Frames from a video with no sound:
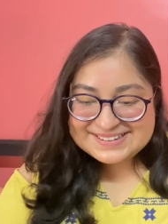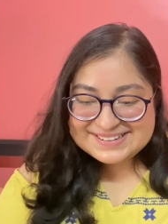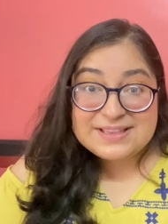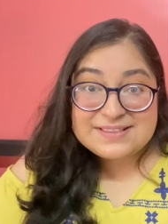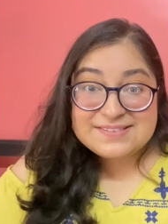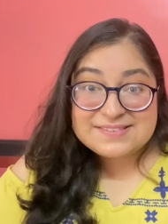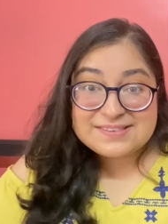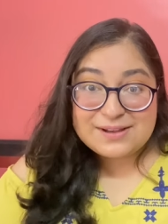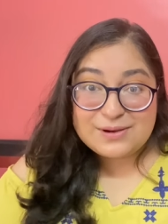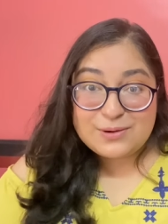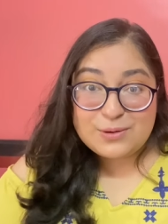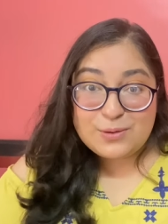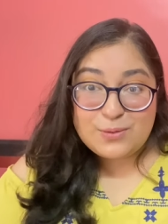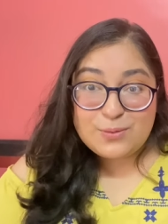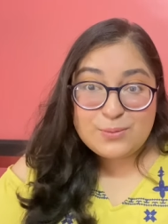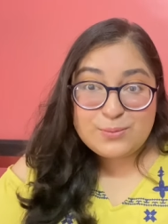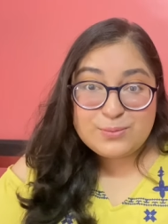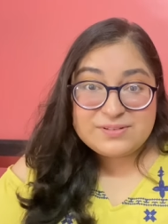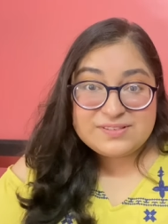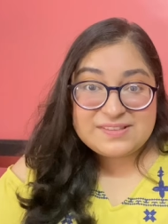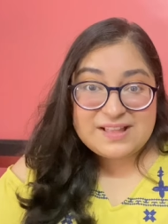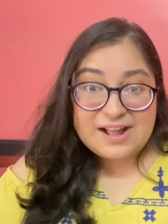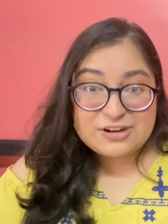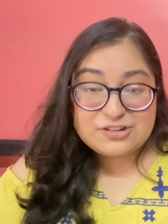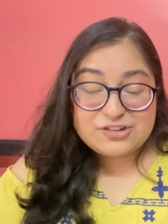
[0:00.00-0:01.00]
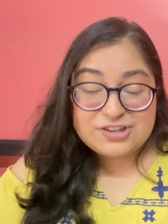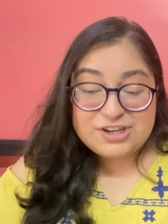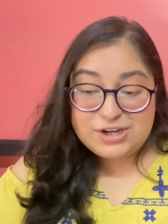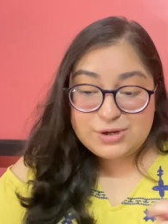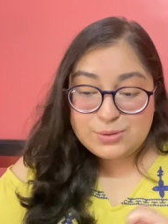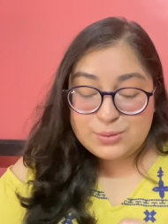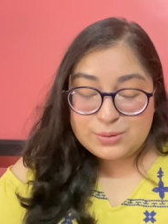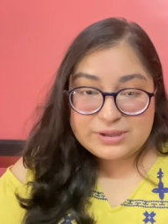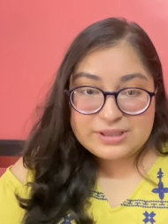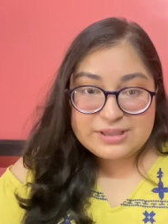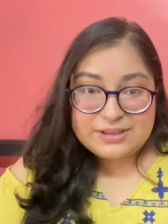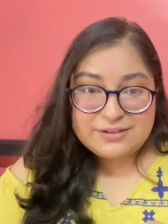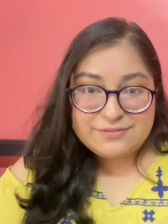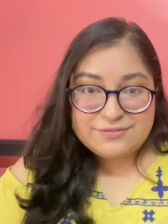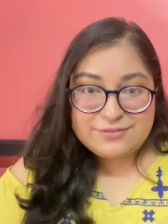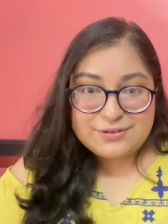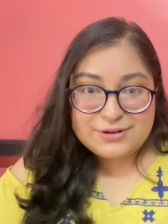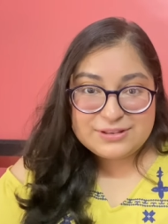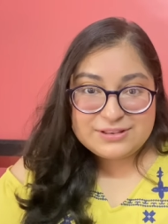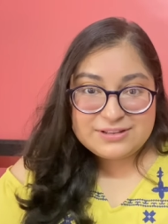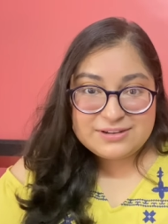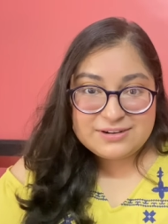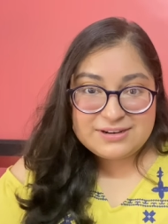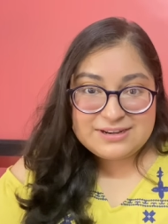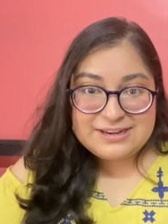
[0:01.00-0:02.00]
Seongho was actually looking
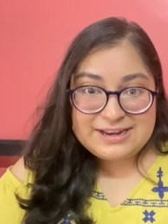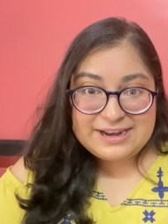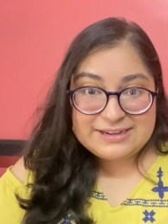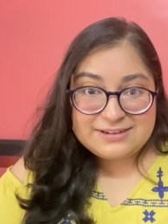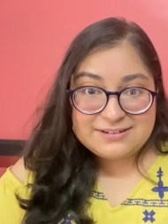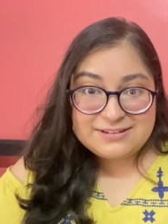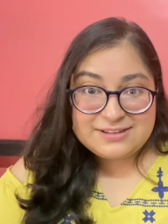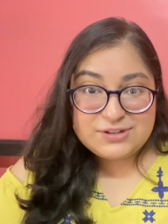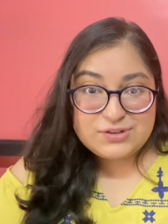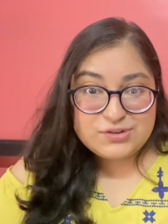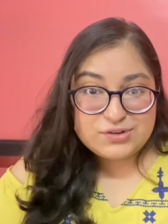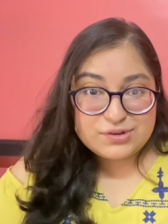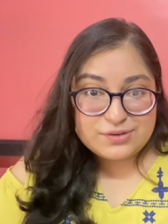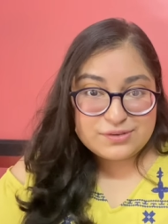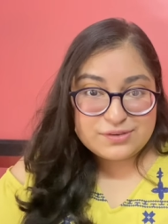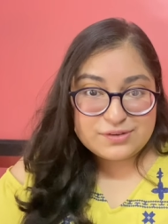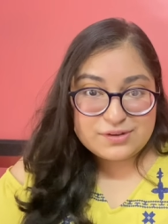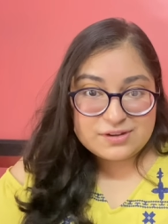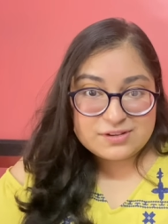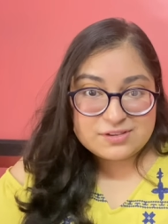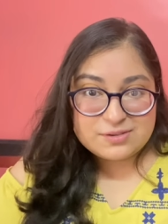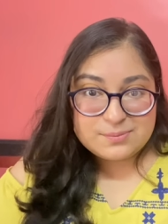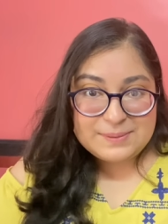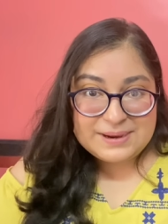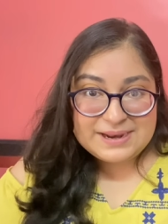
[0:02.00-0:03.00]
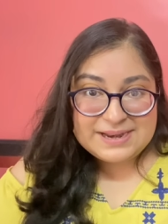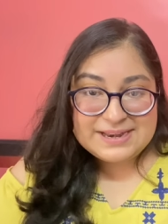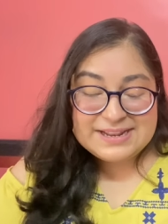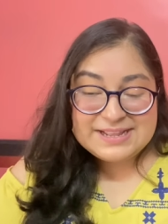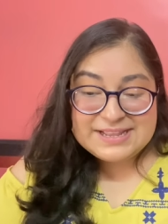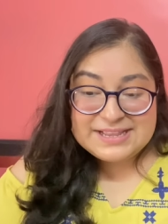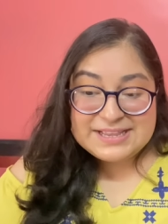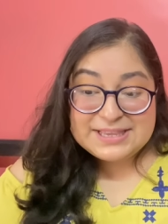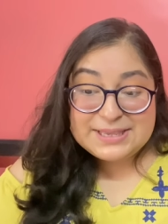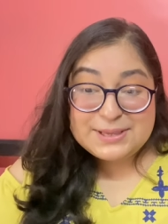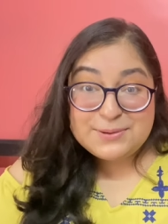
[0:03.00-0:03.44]
for the letter in Junseong's bed.